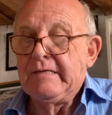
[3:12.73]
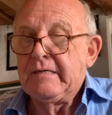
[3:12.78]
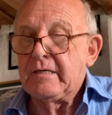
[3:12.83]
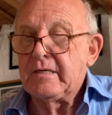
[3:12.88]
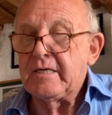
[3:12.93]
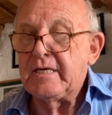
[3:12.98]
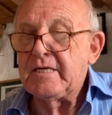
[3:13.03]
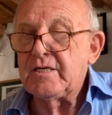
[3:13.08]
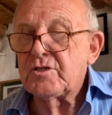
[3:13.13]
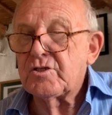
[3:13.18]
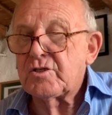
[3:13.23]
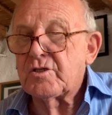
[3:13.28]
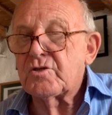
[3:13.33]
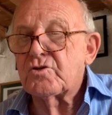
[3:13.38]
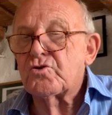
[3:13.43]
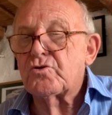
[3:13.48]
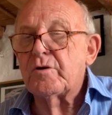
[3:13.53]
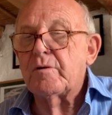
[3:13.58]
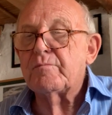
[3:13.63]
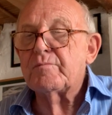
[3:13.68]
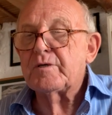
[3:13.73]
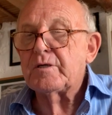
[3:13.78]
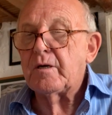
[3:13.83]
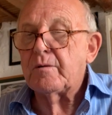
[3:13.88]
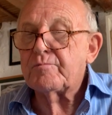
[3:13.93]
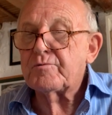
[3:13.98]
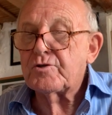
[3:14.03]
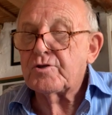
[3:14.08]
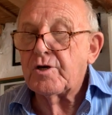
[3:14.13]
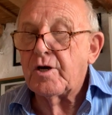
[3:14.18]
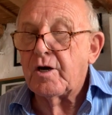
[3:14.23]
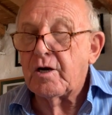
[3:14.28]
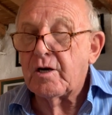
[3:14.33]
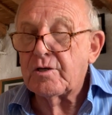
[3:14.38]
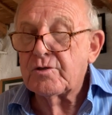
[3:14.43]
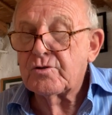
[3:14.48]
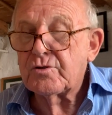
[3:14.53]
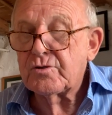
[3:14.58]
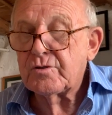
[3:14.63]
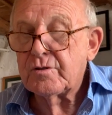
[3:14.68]
leads the trumped-up
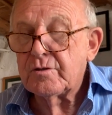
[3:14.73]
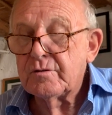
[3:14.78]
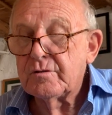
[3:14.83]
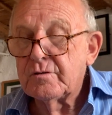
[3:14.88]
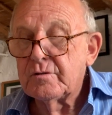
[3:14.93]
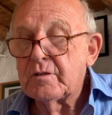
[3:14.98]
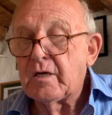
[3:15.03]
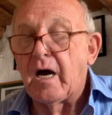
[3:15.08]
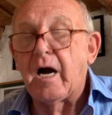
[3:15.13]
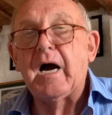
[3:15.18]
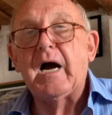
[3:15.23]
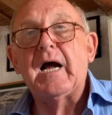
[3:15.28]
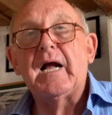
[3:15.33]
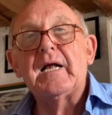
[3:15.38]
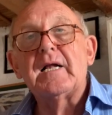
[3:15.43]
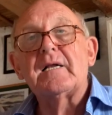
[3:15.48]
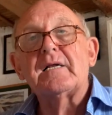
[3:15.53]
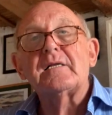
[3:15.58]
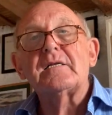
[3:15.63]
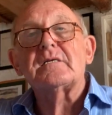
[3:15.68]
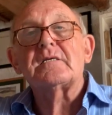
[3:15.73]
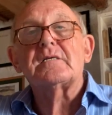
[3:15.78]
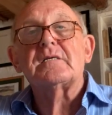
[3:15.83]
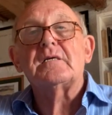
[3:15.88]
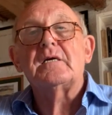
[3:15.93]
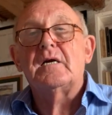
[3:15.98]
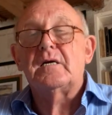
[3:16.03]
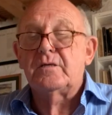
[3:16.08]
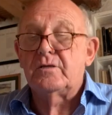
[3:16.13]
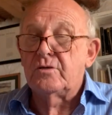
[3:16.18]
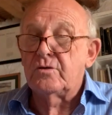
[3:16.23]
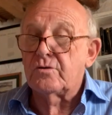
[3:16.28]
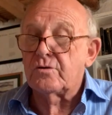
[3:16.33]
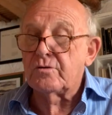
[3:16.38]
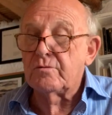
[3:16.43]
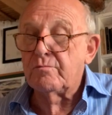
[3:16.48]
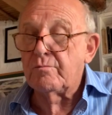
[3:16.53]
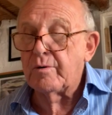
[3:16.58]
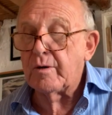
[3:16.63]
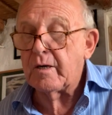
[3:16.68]
charge. Hiles at
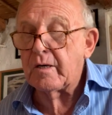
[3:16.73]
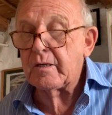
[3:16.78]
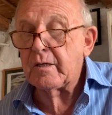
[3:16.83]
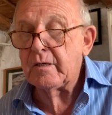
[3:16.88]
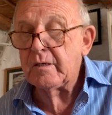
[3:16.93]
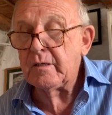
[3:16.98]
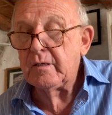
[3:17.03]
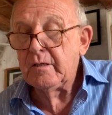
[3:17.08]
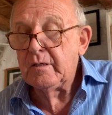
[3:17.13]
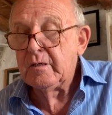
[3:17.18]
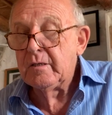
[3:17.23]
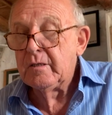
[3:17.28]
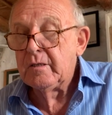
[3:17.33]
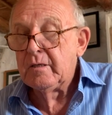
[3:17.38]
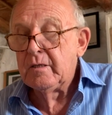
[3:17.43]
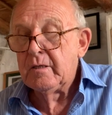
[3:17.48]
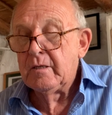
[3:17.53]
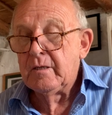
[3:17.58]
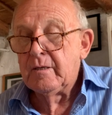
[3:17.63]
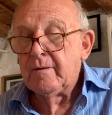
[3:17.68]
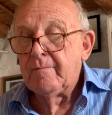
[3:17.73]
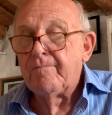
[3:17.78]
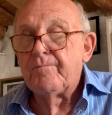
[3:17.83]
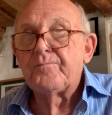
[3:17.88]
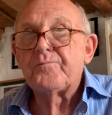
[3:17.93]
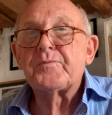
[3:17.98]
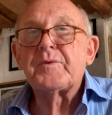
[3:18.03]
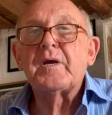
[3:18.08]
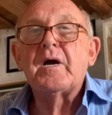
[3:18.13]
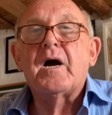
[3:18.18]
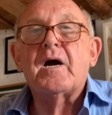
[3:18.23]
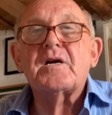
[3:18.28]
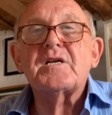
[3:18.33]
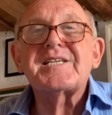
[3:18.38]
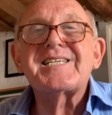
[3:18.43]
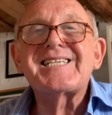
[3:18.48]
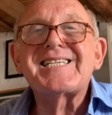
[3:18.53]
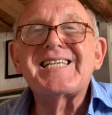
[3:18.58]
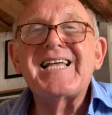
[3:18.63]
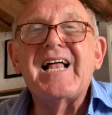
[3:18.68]
Nuremberg are
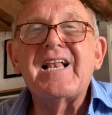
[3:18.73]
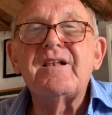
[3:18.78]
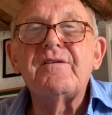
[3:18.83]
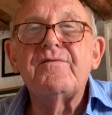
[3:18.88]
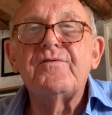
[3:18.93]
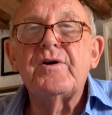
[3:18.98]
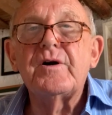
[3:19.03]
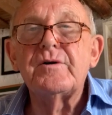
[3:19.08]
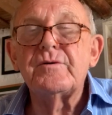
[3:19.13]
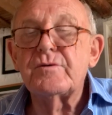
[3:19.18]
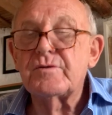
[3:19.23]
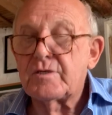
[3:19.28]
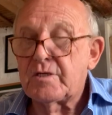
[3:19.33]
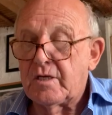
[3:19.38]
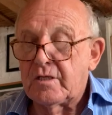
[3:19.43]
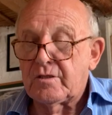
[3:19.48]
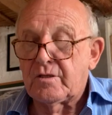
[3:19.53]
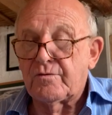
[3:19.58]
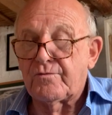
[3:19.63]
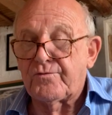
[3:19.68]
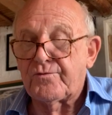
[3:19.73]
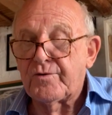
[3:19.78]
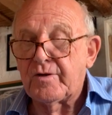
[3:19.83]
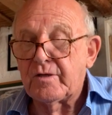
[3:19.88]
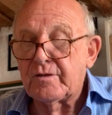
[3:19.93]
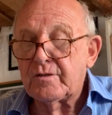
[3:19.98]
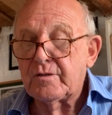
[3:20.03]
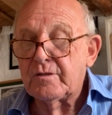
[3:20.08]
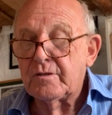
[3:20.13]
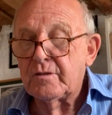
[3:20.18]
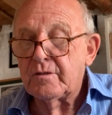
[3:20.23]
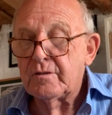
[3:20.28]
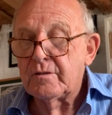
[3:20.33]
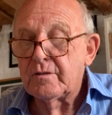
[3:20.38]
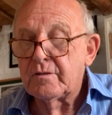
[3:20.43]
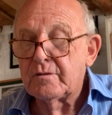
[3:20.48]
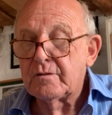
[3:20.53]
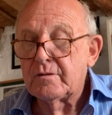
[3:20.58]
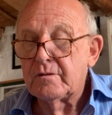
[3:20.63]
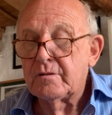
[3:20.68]
salvos at the front.
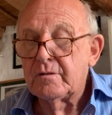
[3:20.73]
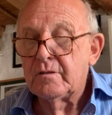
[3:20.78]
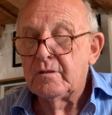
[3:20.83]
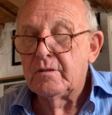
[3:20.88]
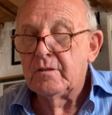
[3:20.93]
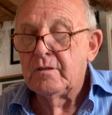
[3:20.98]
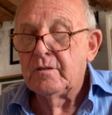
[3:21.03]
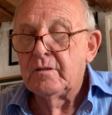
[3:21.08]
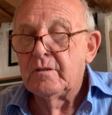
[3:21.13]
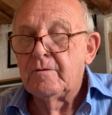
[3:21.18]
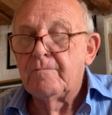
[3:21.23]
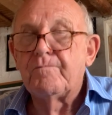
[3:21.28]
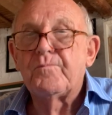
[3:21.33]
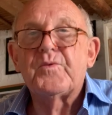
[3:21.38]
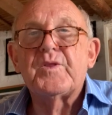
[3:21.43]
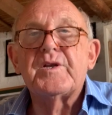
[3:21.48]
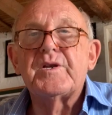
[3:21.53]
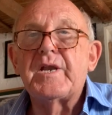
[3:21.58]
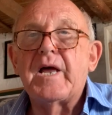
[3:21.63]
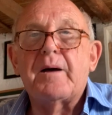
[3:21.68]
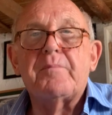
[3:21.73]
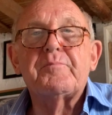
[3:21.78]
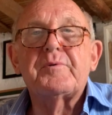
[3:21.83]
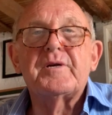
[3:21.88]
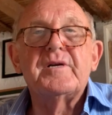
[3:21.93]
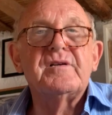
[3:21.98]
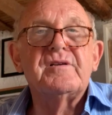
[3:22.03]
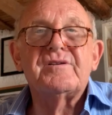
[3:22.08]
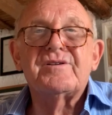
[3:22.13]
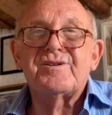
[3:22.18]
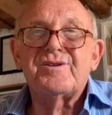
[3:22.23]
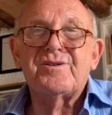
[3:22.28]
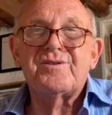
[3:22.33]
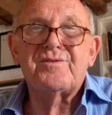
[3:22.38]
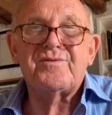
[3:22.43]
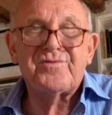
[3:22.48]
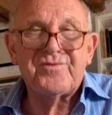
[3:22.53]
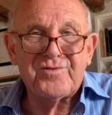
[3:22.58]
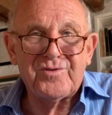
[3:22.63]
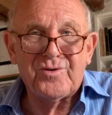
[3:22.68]
The napkins on the
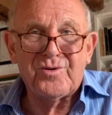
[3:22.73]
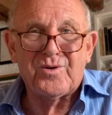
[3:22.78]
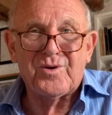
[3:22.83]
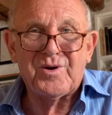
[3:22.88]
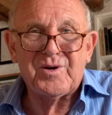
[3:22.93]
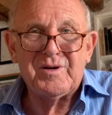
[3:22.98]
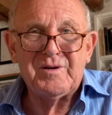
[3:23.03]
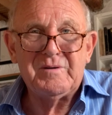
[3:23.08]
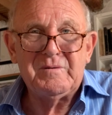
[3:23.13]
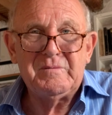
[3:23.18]
floor